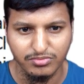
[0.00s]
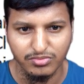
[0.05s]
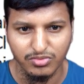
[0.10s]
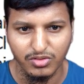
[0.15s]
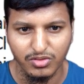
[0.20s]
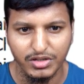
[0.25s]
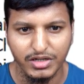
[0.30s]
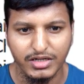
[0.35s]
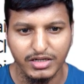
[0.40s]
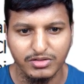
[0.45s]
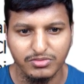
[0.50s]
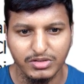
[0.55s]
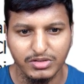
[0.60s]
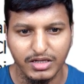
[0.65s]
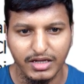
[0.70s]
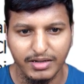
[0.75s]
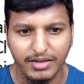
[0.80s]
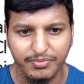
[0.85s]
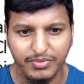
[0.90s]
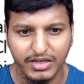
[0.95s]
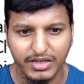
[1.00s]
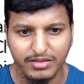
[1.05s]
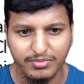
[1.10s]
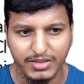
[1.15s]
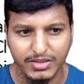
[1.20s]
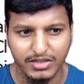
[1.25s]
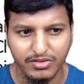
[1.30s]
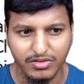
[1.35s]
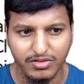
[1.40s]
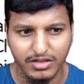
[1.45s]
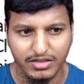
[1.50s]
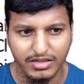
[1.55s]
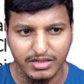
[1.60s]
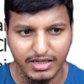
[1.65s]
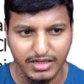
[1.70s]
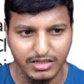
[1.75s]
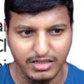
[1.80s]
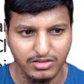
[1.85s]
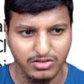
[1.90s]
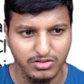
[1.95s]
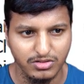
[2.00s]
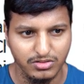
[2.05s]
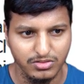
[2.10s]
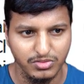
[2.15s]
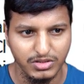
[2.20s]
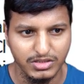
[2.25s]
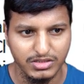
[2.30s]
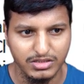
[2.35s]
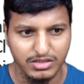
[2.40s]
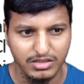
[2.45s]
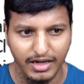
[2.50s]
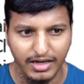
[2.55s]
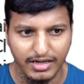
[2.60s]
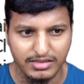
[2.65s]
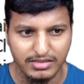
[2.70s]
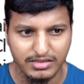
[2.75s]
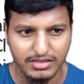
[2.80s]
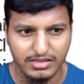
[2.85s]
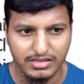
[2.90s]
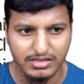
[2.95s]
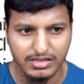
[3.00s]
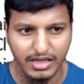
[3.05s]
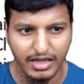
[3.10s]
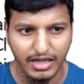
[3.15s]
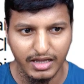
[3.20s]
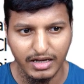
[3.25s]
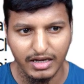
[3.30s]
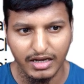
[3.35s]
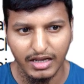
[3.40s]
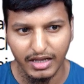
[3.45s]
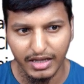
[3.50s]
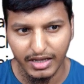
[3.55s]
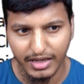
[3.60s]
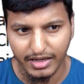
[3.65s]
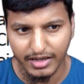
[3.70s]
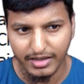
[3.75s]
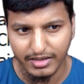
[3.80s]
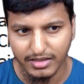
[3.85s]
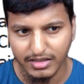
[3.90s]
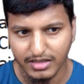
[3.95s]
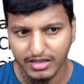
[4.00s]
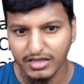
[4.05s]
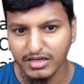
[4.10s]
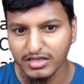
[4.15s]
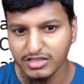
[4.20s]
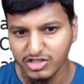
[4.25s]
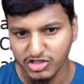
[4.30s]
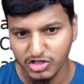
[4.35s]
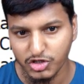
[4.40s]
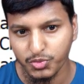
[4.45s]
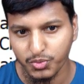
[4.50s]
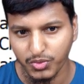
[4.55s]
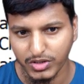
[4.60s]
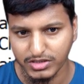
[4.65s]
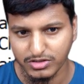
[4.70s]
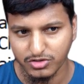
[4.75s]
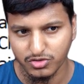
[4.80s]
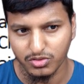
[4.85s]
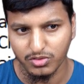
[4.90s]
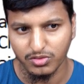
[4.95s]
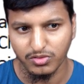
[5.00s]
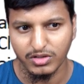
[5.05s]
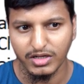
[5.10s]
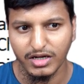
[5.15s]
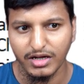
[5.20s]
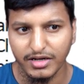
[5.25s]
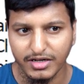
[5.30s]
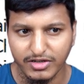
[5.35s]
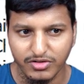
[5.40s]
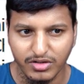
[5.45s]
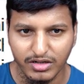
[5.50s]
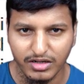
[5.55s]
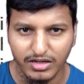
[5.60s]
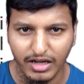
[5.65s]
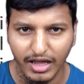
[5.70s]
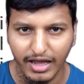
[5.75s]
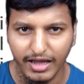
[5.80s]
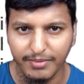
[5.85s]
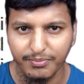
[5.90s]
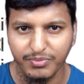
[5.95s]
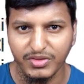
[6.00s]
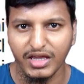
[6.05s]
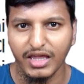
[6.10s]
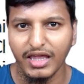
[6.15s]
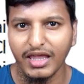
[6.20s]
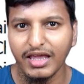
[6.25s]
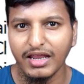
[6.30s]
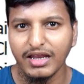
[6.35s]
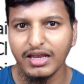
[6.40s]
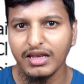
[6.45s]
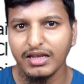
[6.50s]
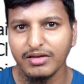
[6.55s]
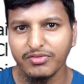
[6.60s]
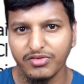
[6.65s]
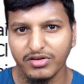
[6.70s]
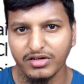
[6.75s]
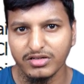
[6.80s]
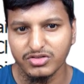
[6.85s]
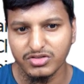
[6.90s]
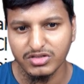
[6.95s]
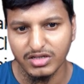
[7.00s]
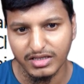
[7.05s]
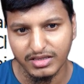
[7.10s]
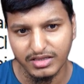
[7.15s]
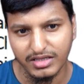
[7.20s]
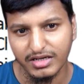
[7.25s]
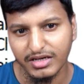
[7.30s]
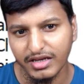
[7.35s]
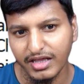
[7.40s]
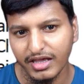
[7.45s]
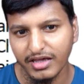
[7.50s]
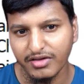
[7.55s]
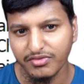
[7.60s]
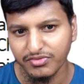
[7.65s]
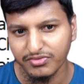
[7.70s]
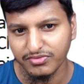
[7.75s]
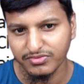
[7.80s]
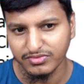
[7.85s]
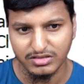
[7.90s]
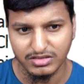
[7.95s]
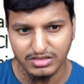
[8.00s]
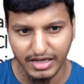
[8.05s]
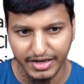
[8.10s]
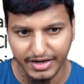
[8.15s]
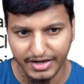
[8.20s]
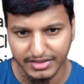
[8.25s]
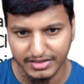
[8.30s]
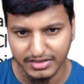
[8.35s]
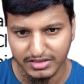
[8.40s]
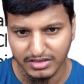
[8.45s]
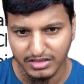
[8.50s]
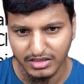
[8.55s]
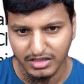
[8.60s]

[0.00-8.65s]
where we have that particular text which has this LA in a sequence. So it will have the L first and then F second,